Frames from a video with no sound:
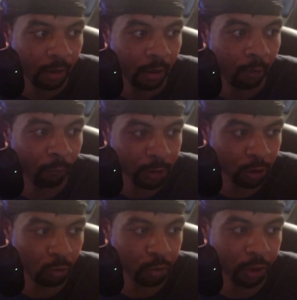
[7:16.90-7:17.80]

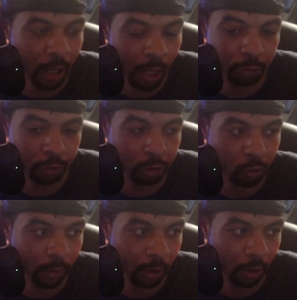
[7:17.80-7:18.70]
resolution,
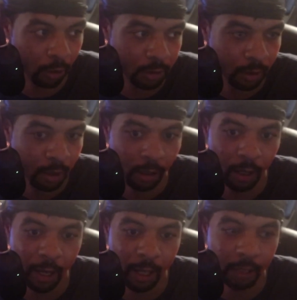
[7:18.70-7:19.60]
120 hertz.
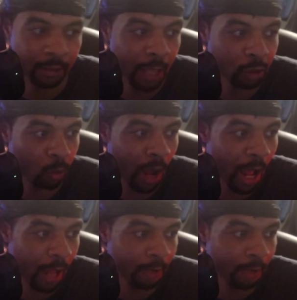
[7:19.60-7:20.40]
And that's why